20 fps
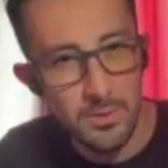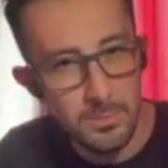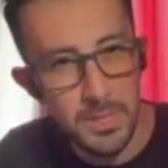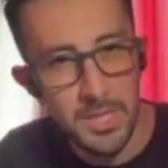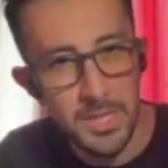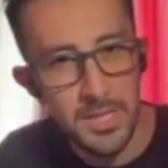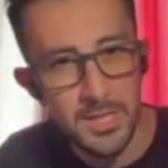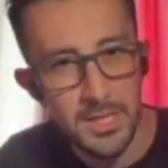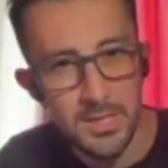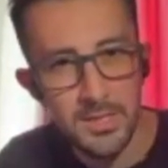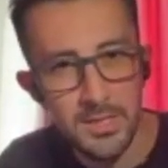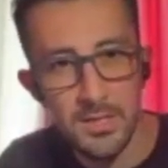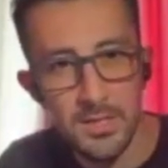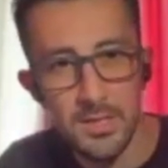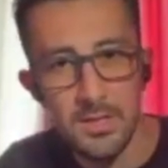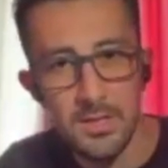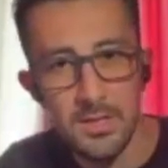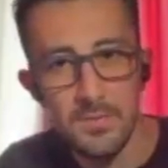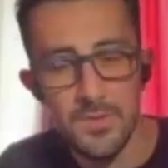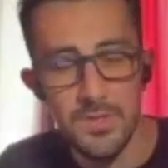Armenia.
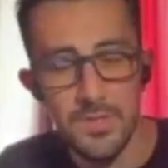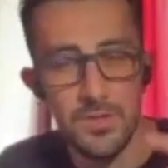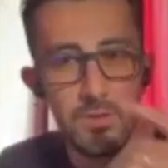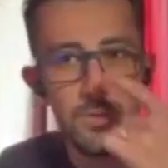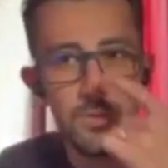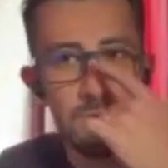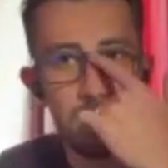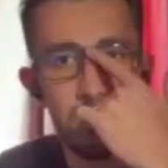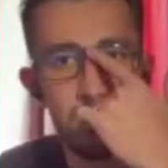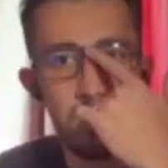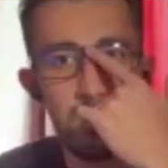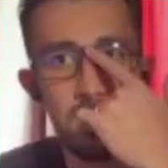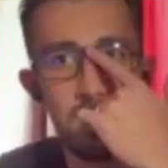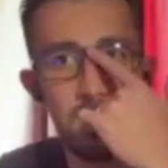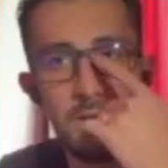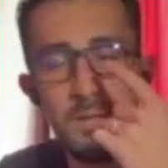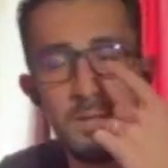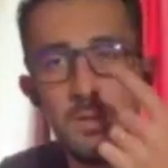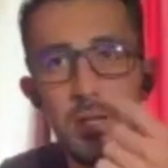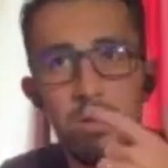So
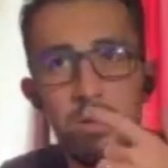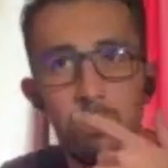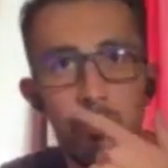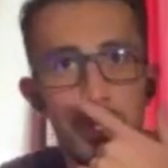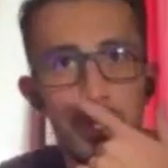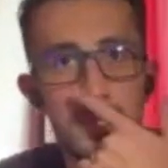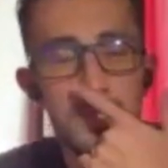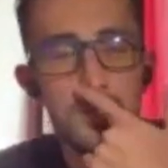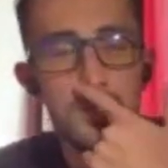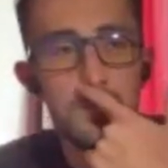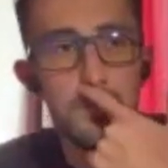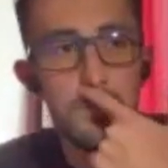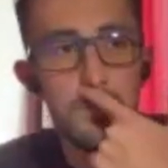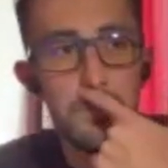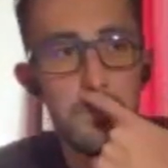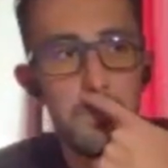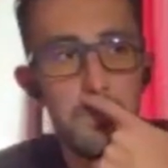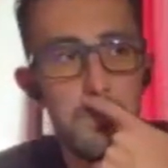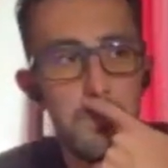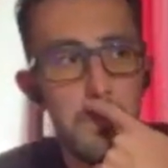it was
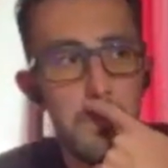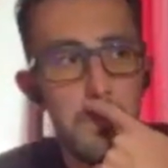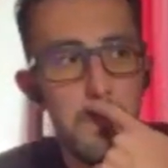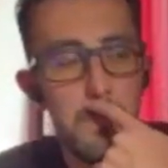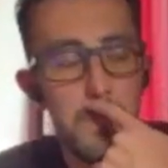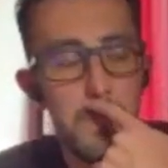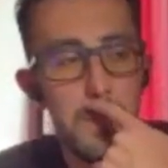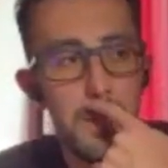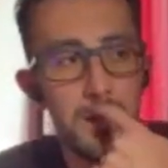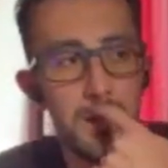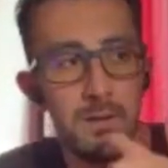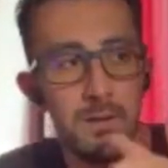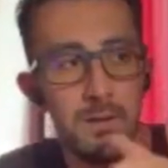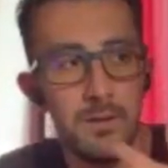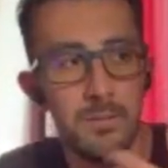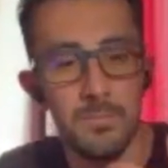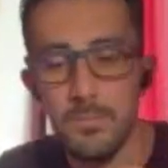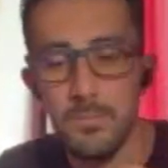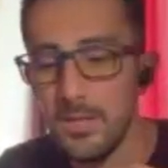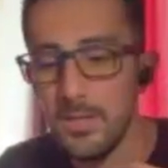
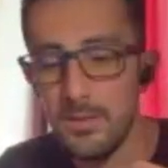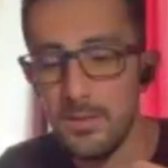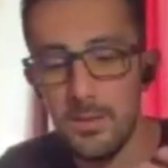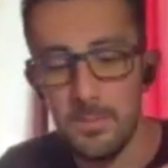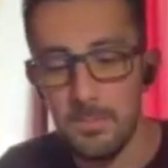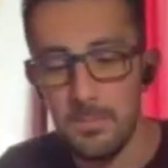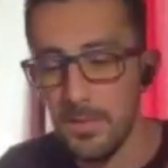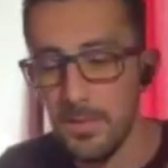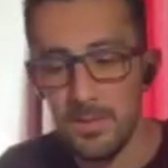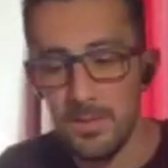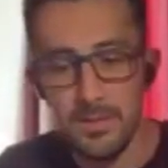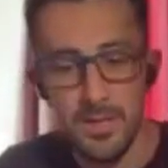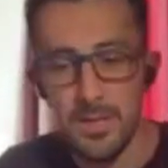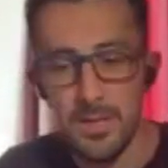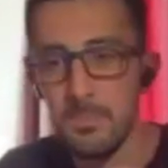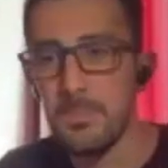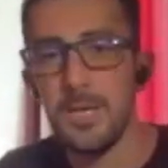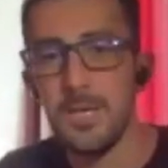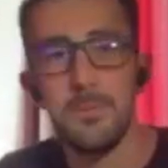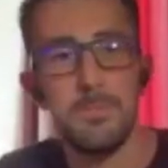uh,
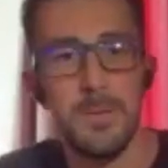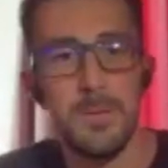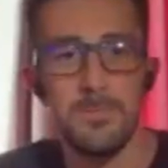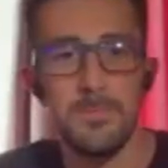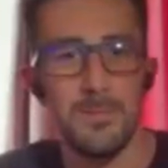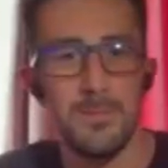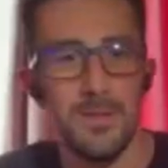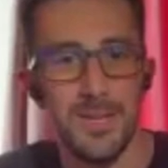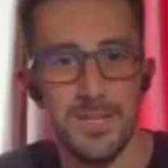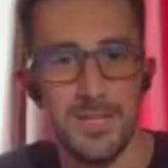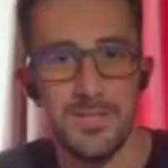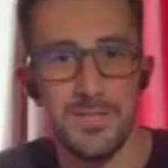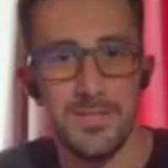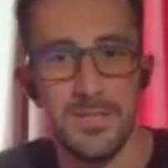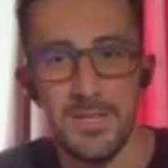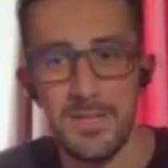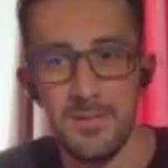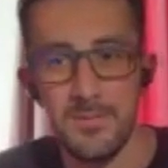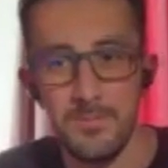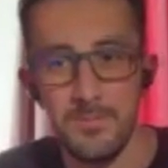not many people
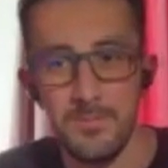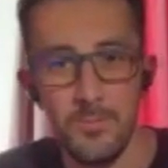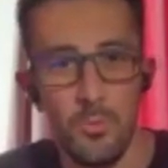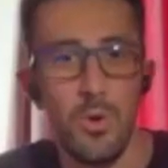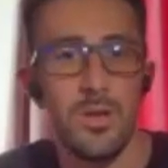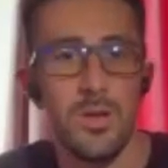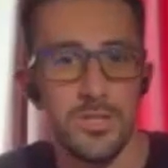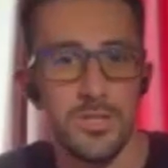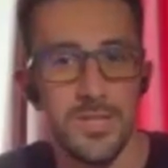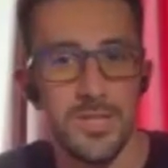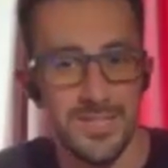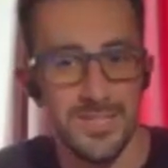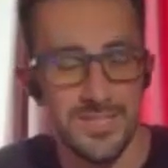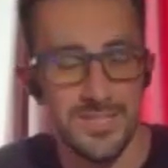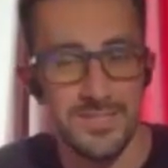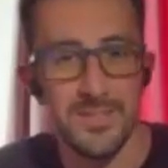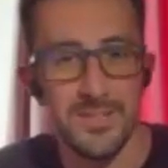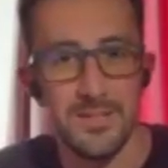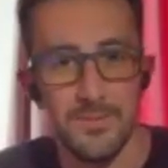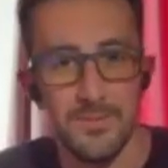actually watched that
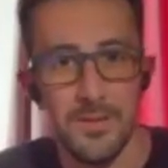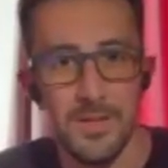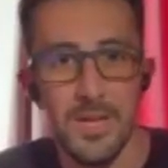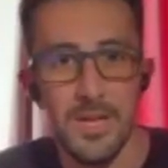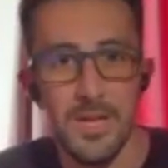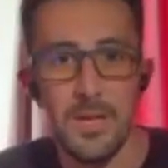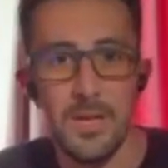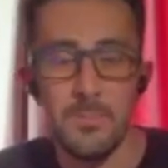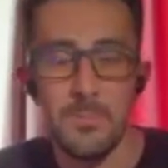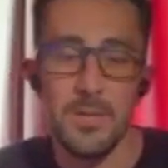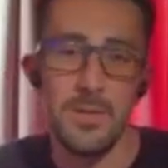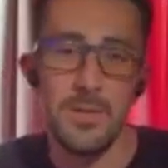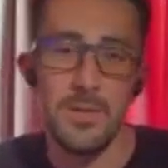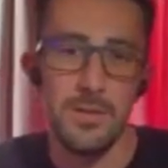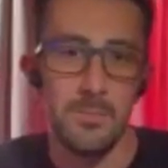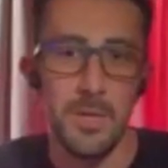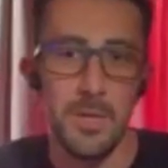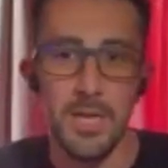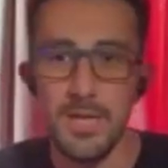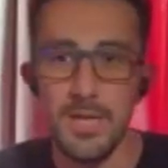stuff. But
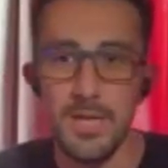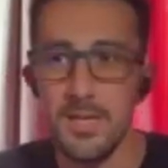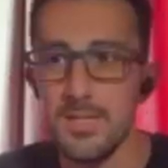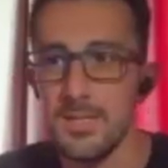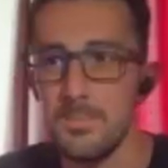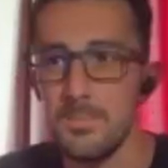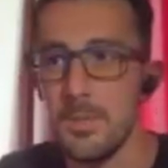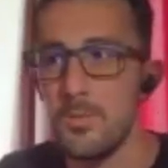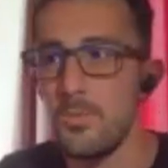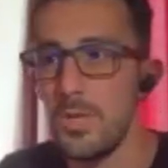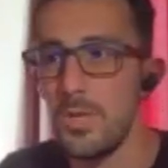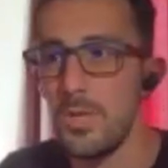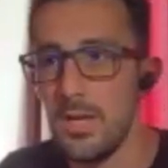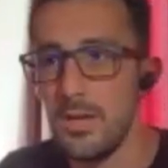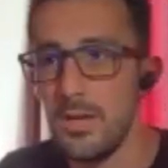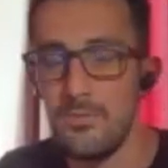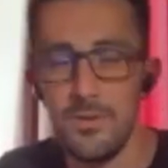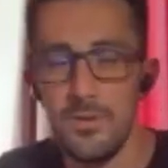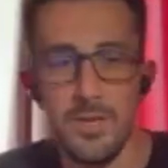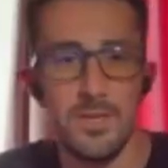in my case, I mean, we
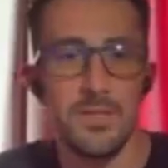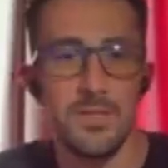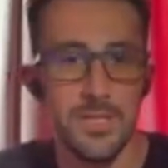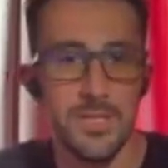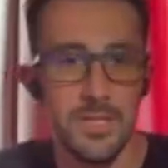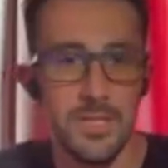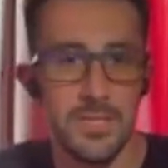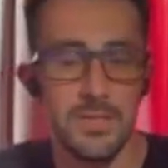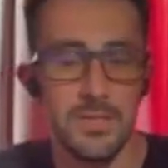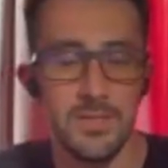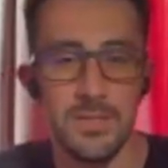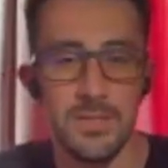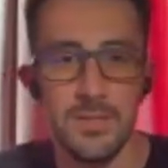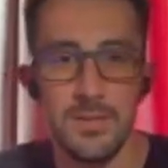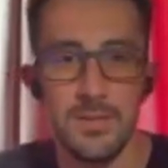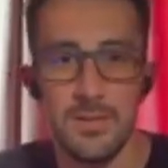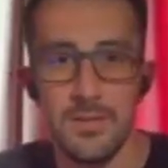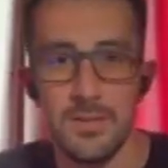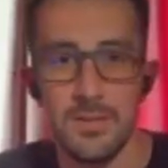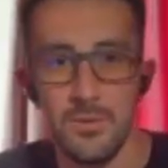had a VHS,
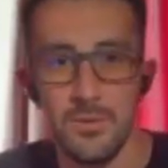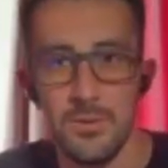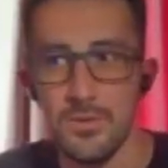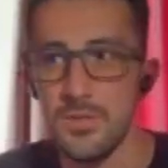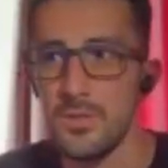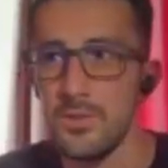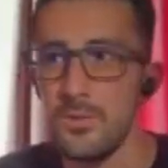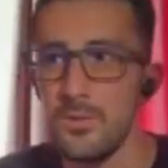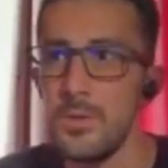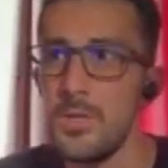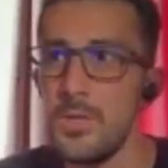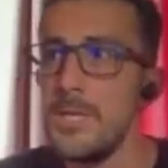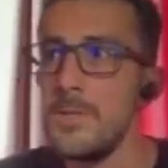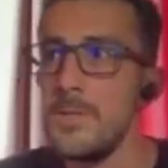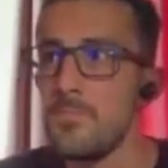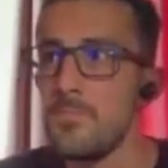and also